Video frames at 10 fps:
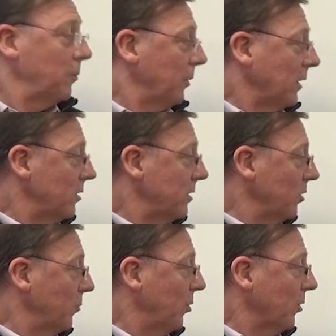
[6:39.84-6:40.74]
but you
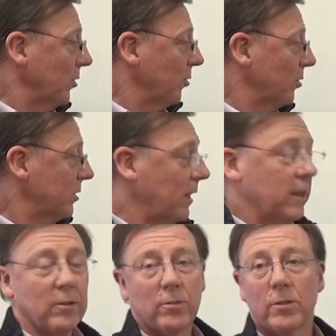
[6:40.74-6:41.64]
still put your
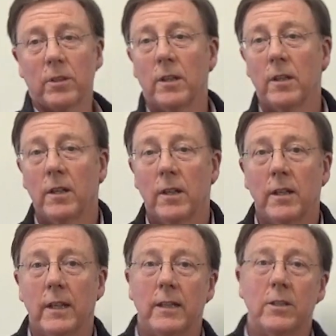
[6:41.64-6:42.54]
sales
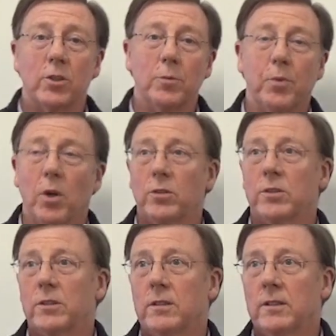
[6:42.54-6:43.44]
into
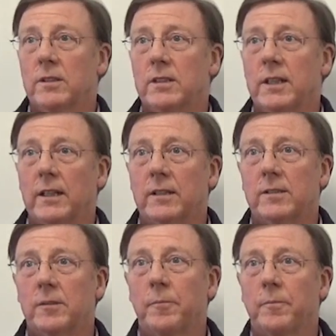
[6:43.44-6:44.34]
box
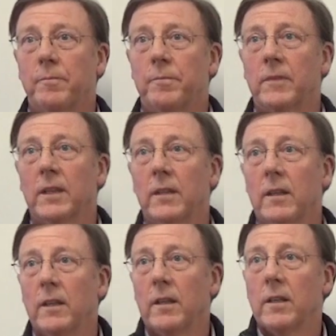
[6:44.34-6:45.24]
6.
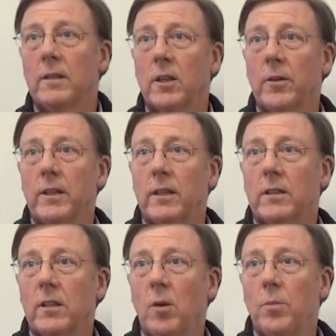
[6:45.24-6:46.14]
So in the
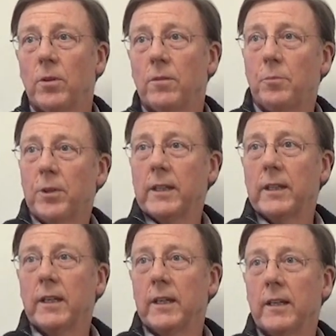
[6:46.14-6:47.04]
example of Bricky
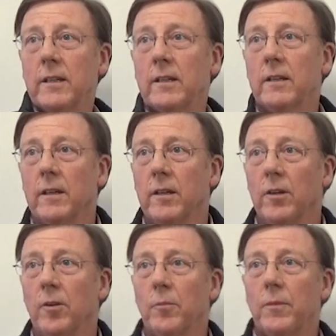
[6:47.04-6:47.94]
here,
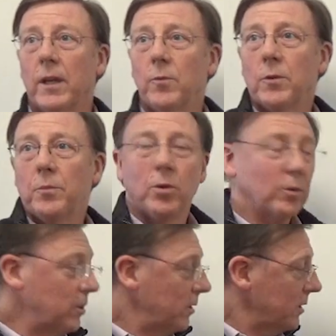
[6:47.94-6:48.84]
they would
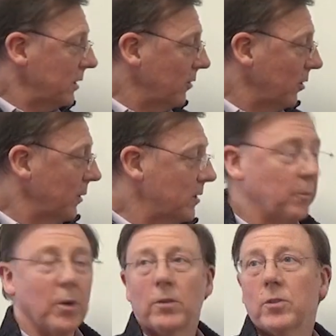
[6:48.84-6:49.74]
put 0 into
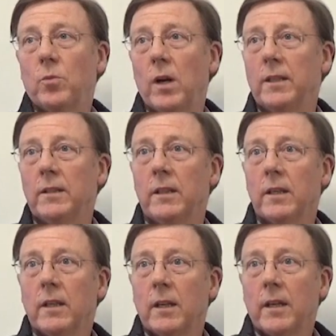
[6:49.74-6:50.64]
box 1
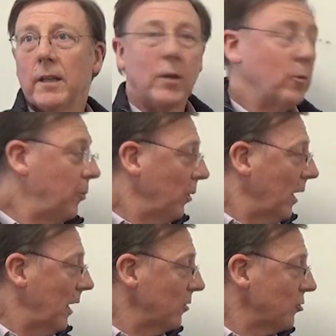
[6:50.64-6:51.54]
and they will put
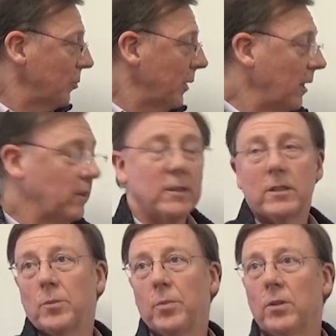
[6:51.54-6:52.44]
£100
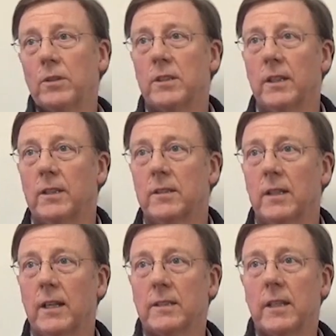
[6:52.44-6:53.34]
into box 6
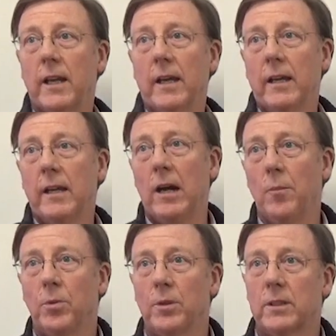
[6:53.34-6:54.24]
as their
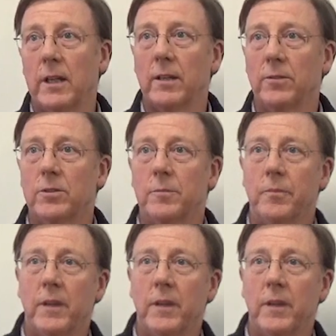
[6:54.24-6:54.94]
output sales.